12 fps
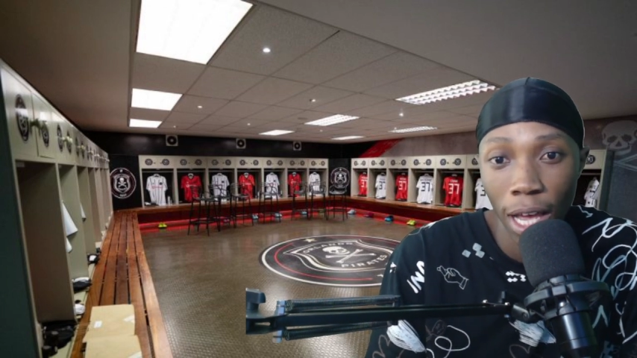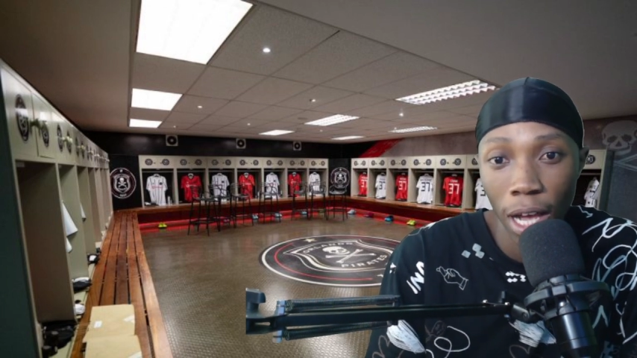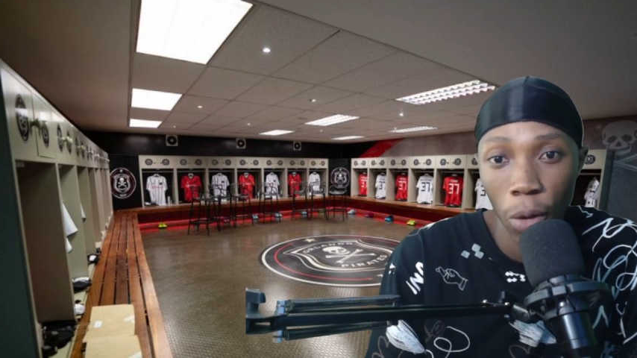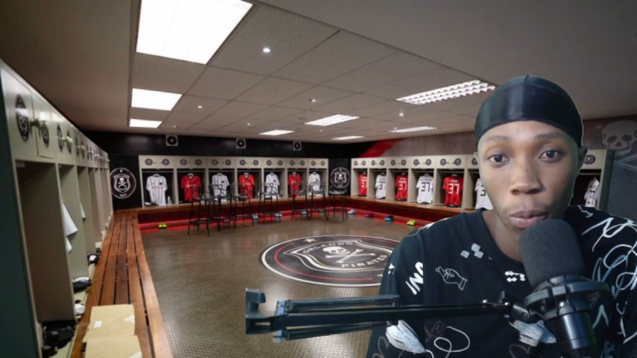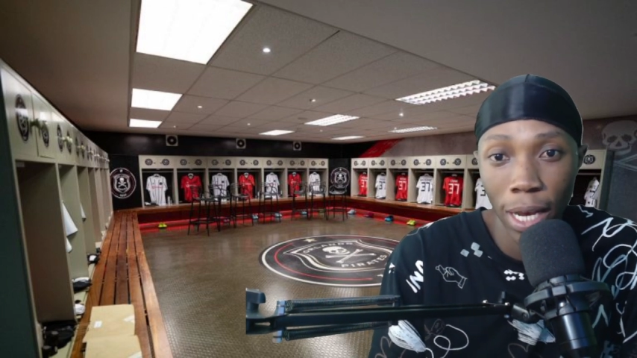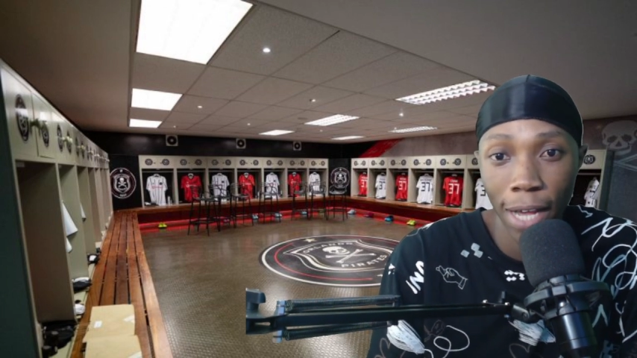
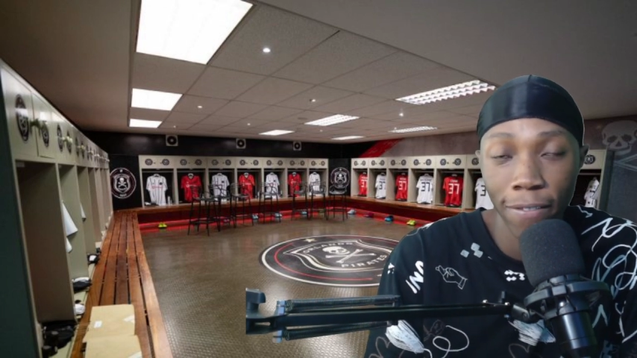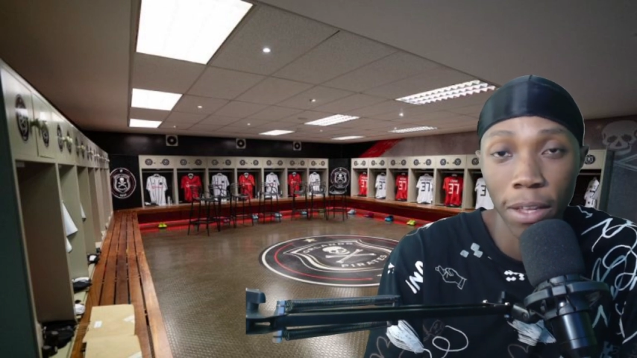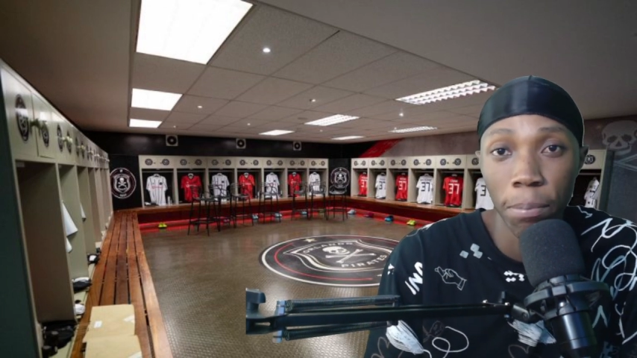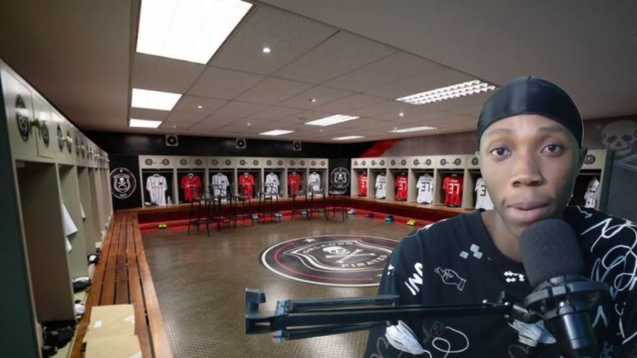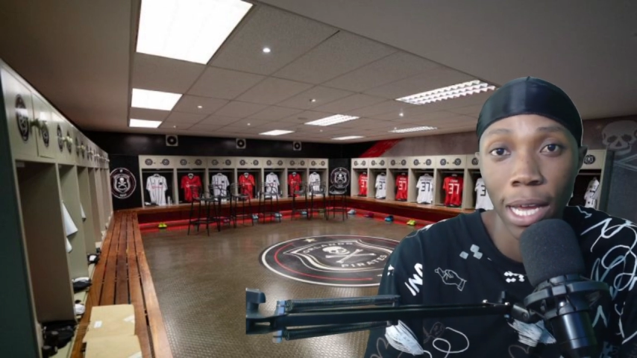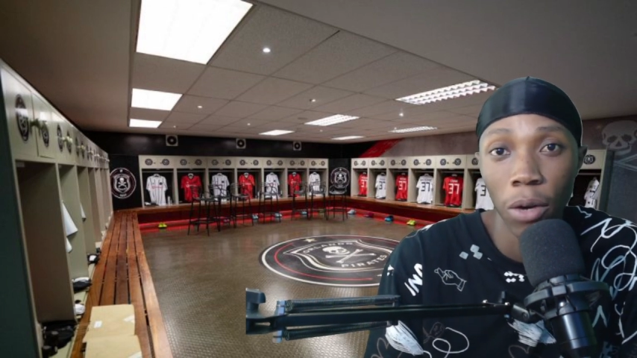we love the
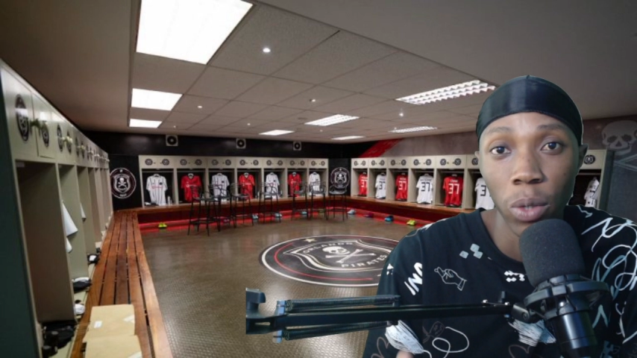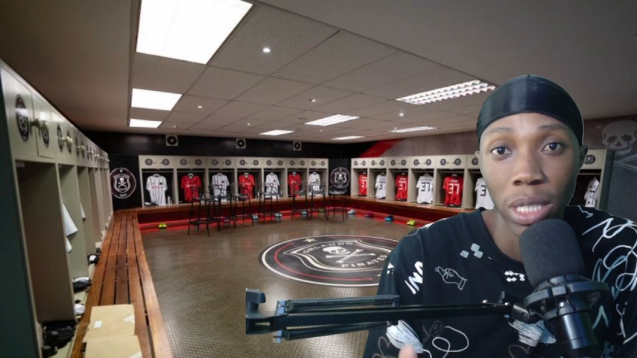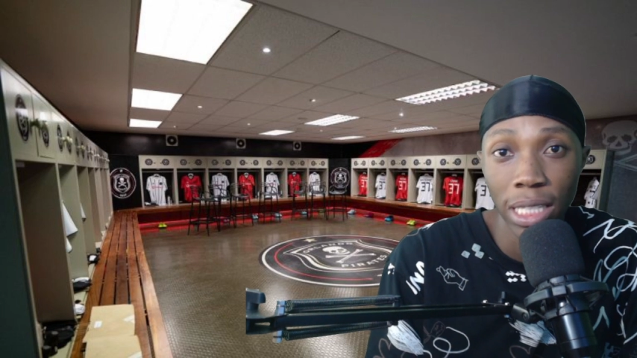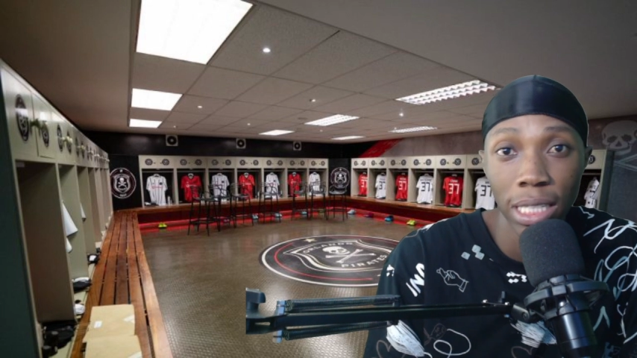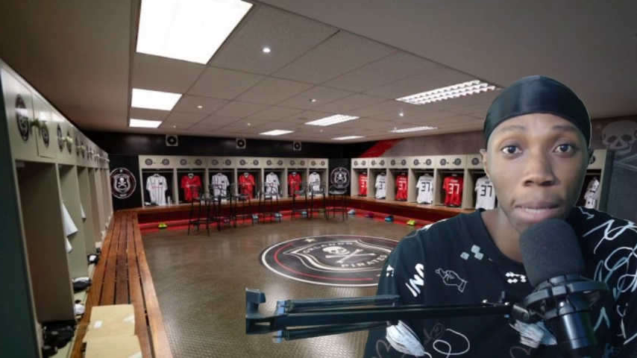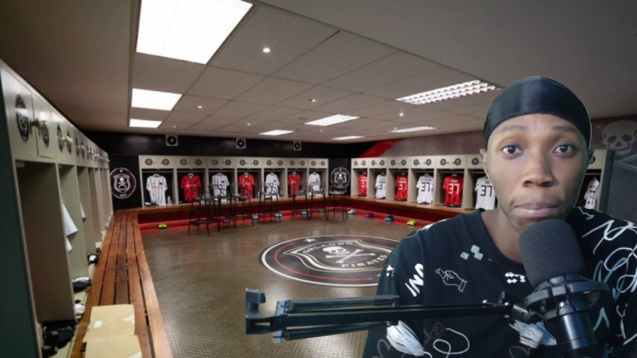player, we
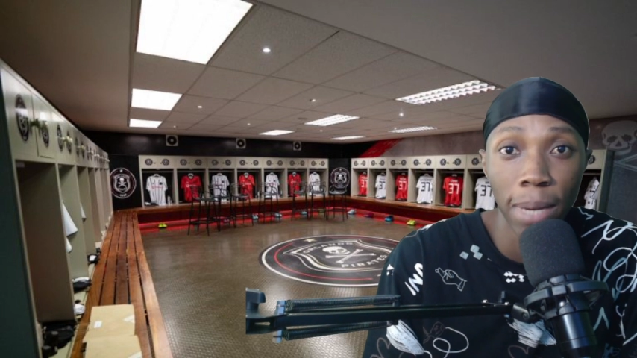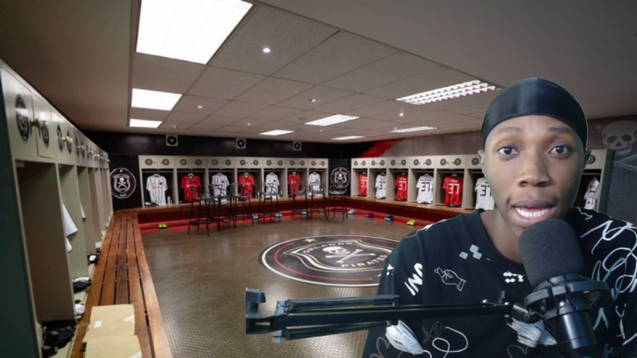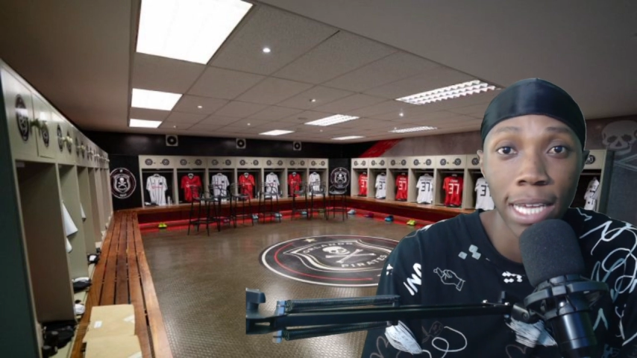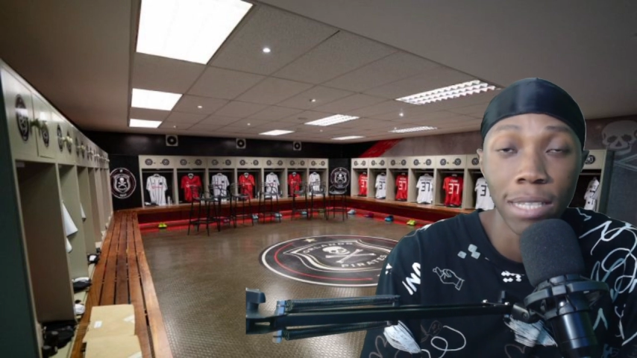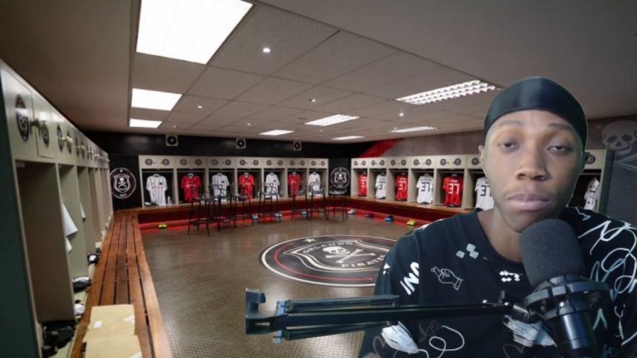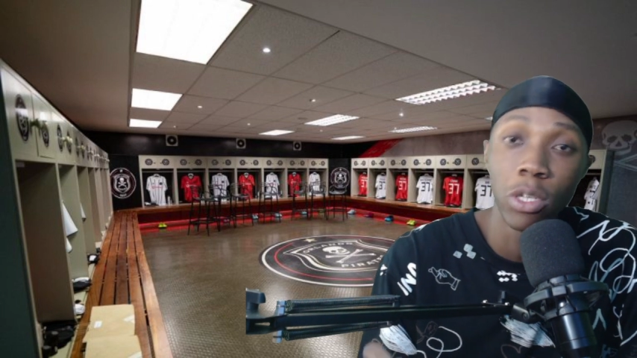need the
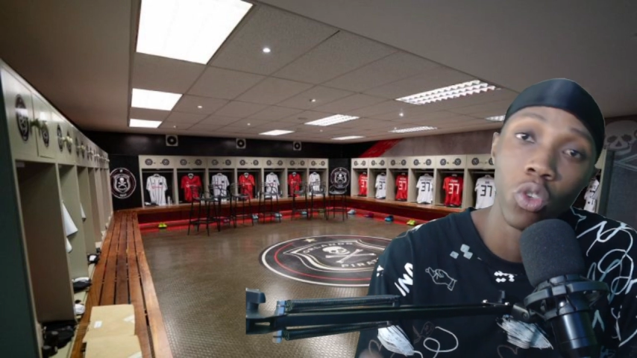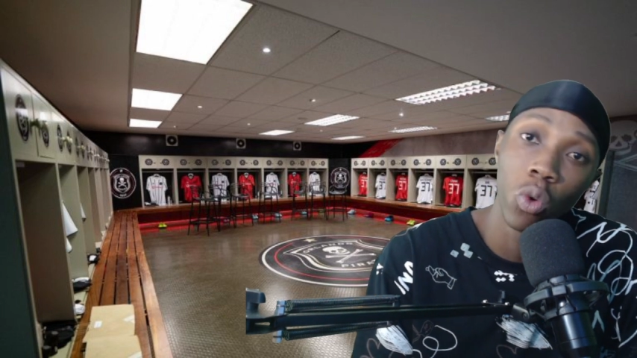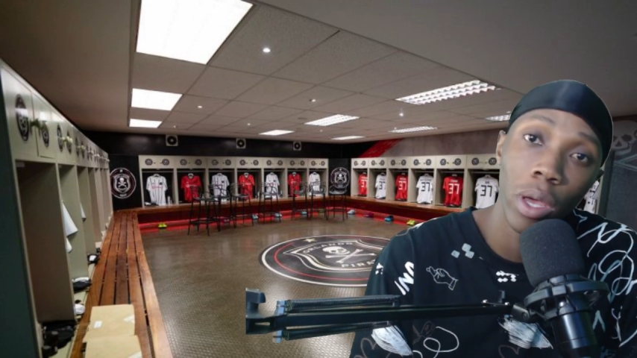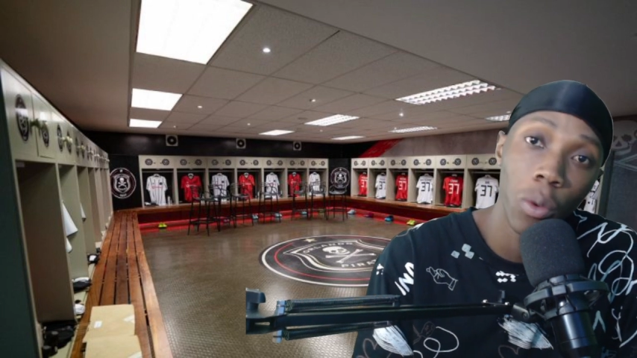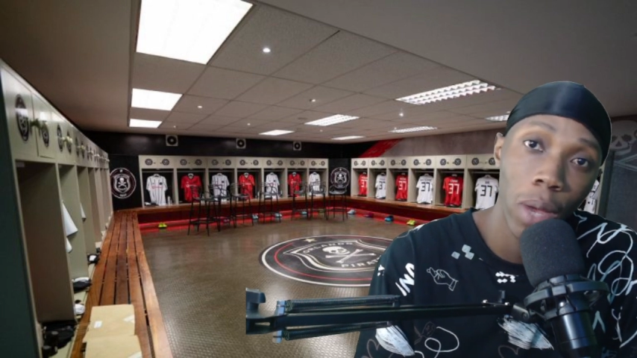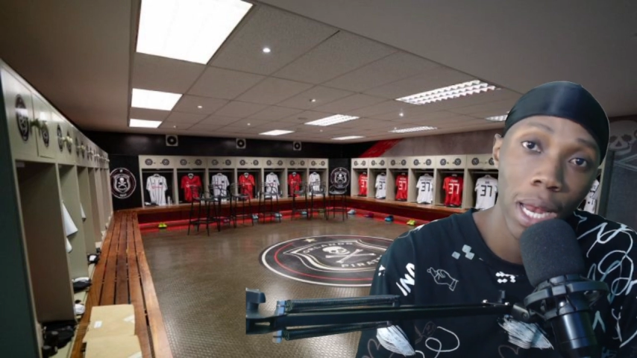player, he's been
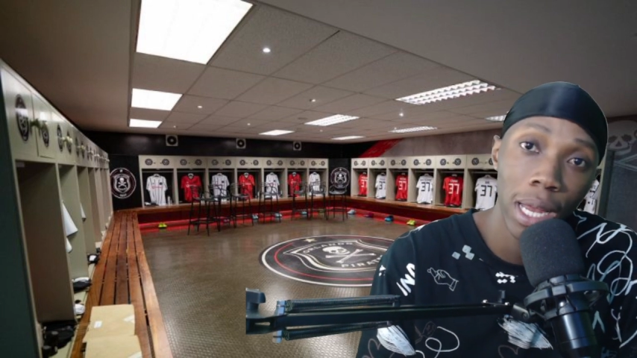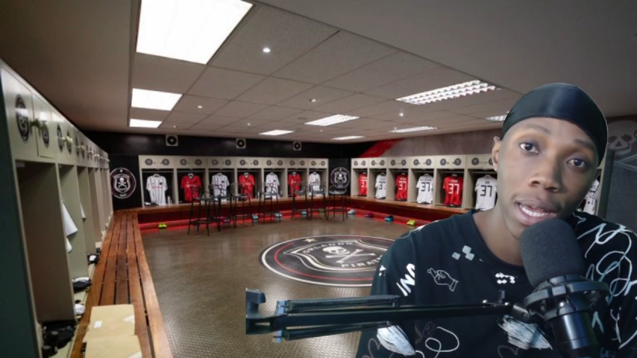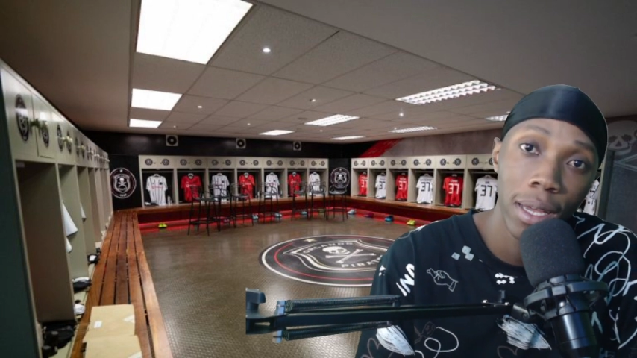doing well.